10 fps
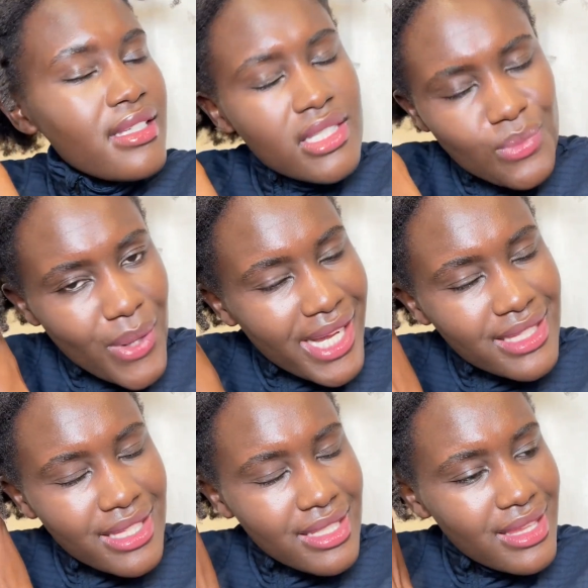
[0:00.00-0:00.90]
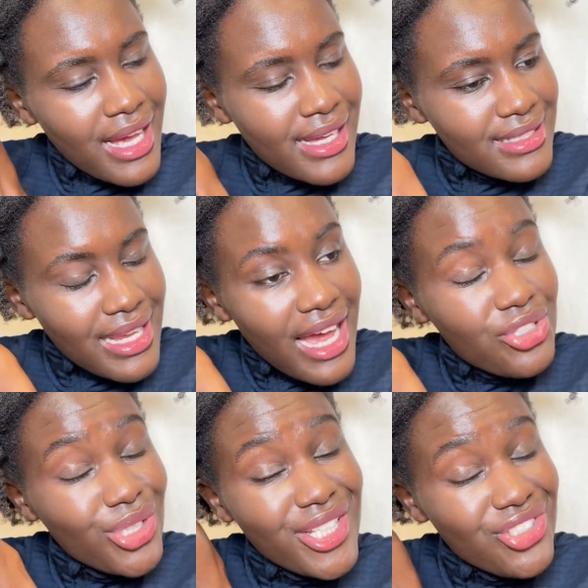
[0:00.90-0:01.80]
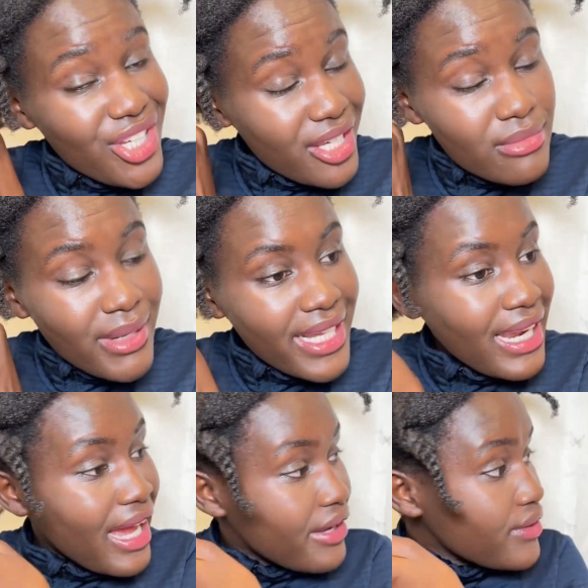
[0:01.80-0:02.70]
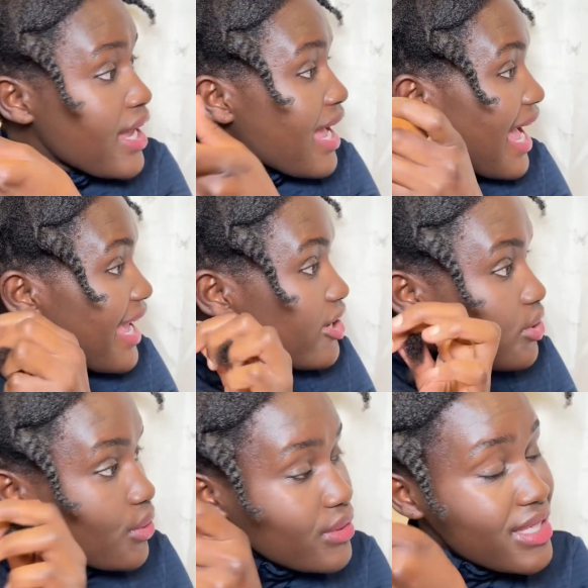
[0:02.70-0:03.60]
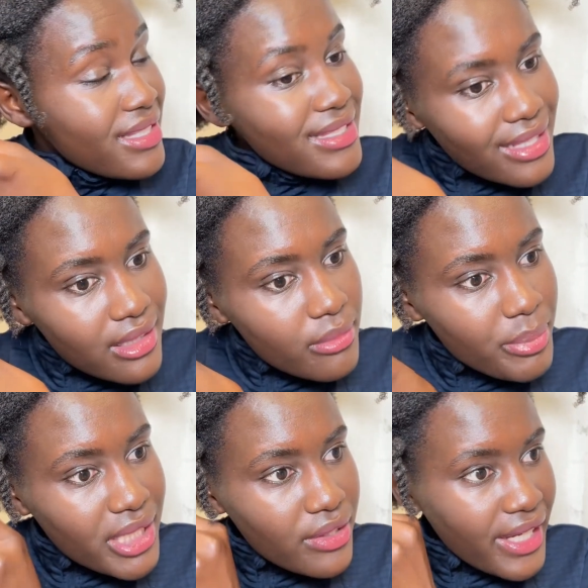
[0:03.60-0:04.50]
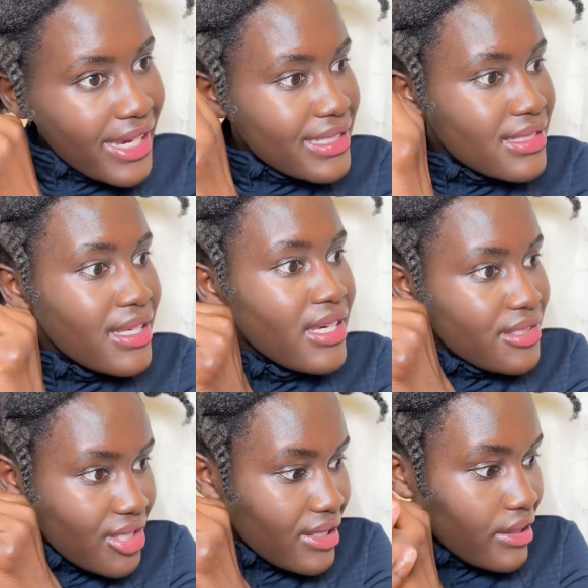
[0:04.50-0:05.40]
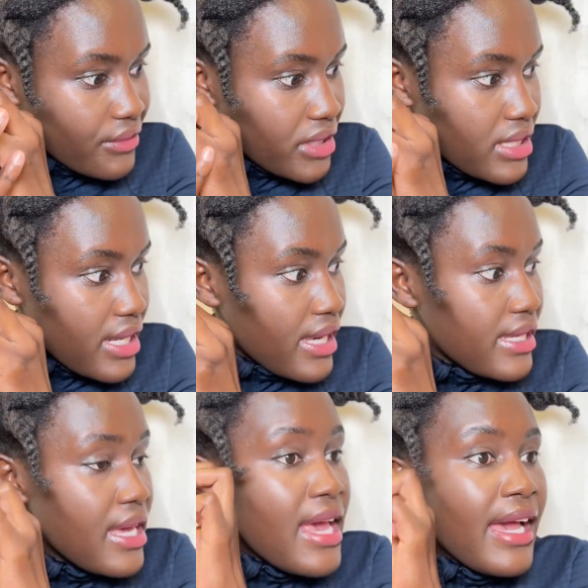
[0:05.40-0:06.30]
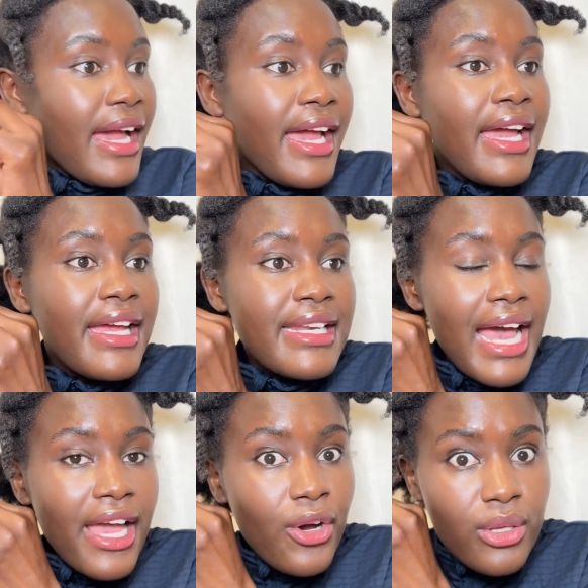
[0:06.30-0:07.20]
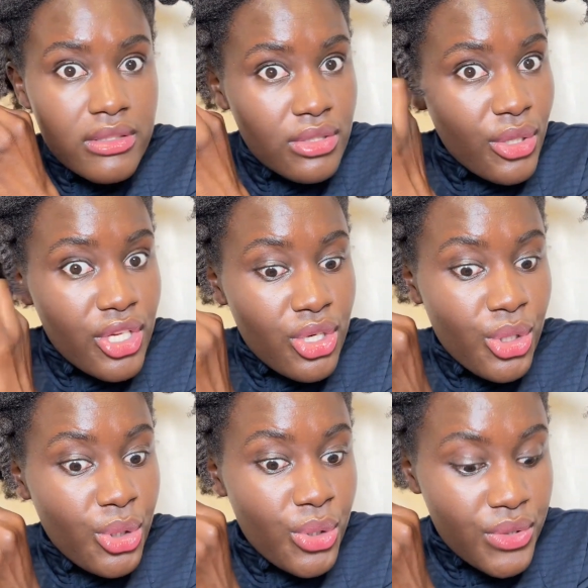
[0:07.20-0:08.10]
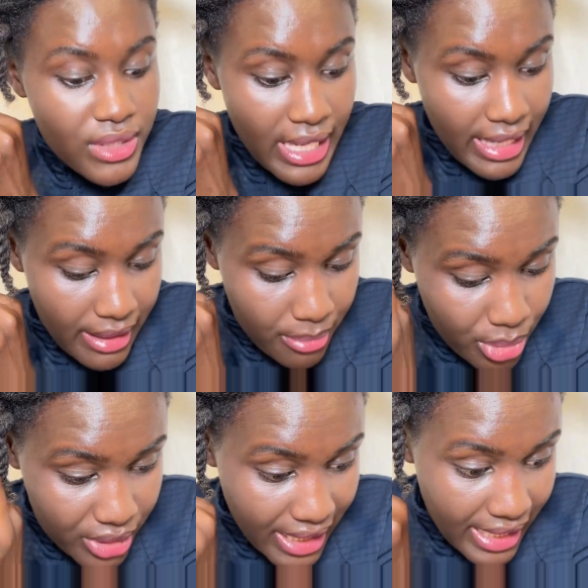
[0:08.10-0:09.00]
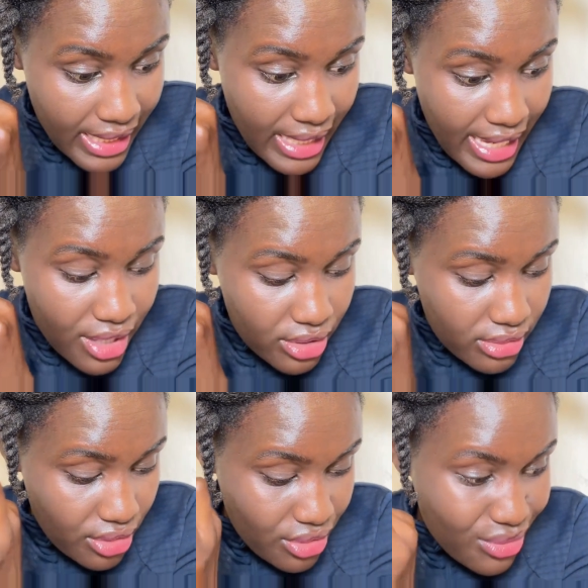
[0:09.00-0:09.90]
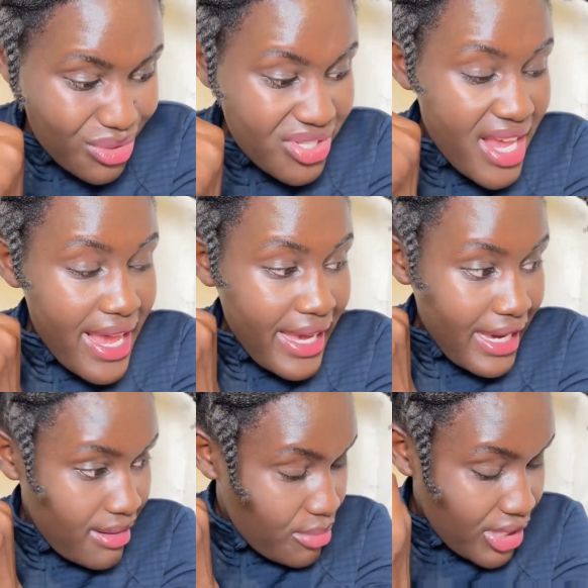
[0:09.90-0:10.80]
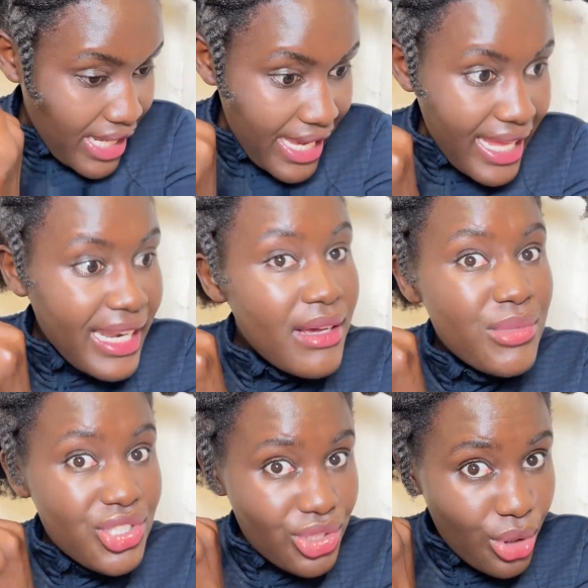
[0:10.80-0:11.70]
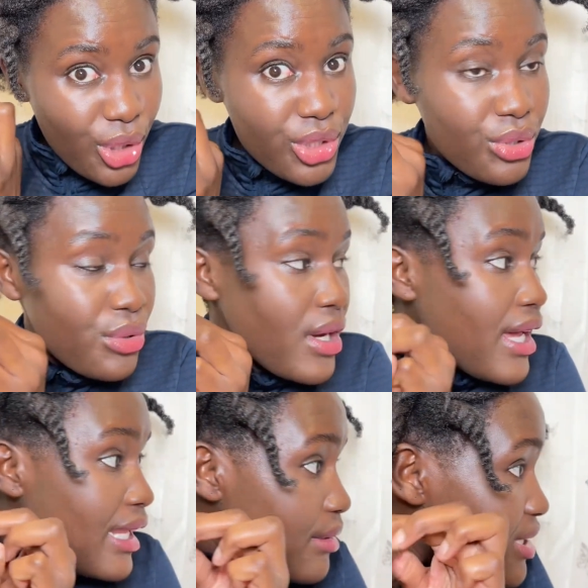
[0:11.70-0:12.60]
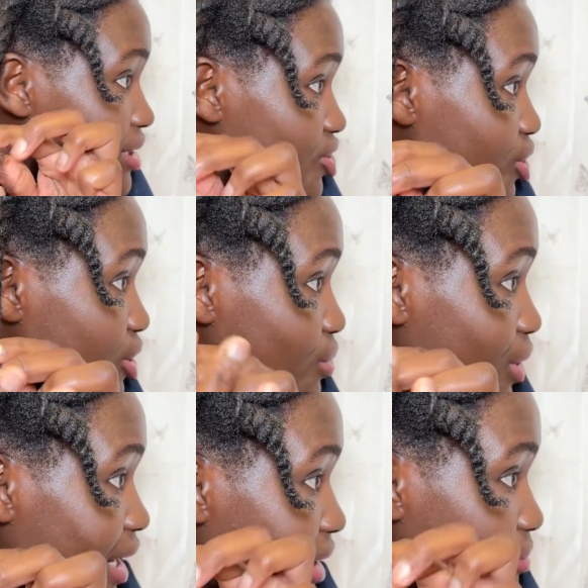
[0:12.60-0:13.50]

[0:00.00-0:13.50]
one thing that actually changed my life. I use a silk pillowcase each and every day, and I also use a bonnet. I also use hair bonnet. Let me just show you what I